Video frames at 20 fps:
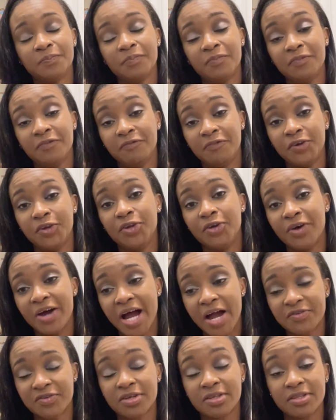video
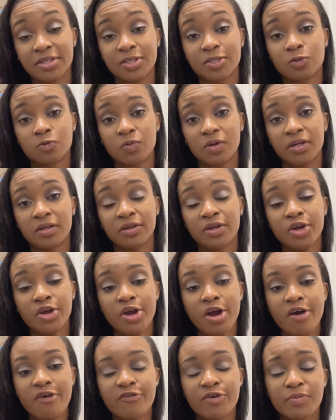after this one
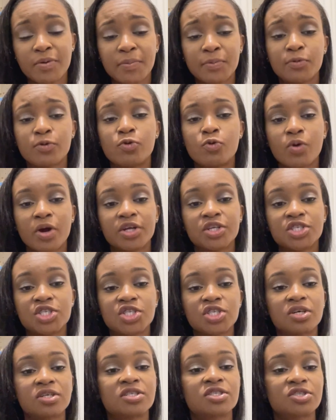for people who are
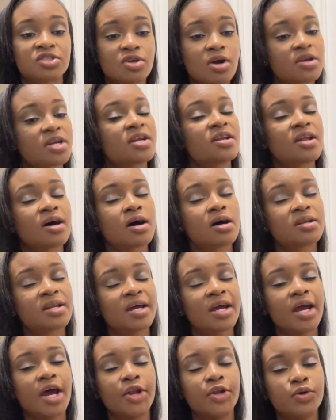just starting out
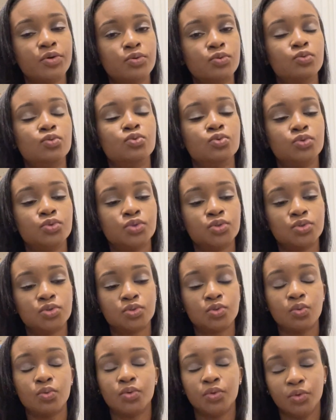and who
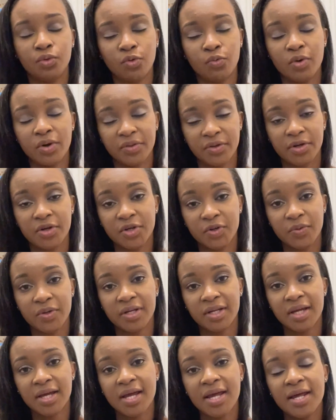don't know what they're
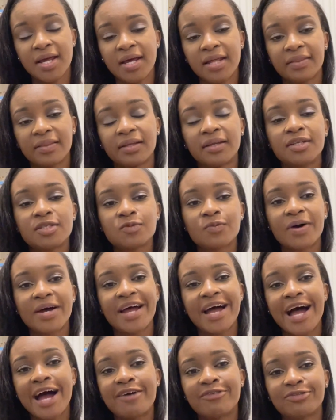doing. That is why
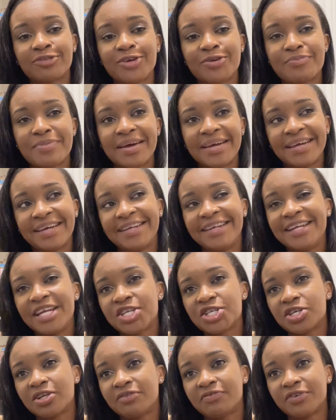after my
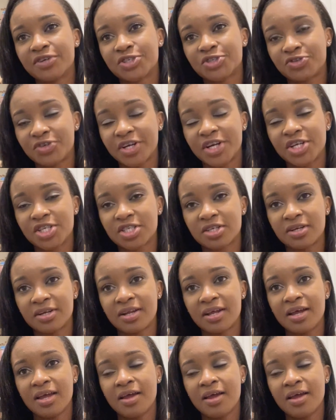initial frustration,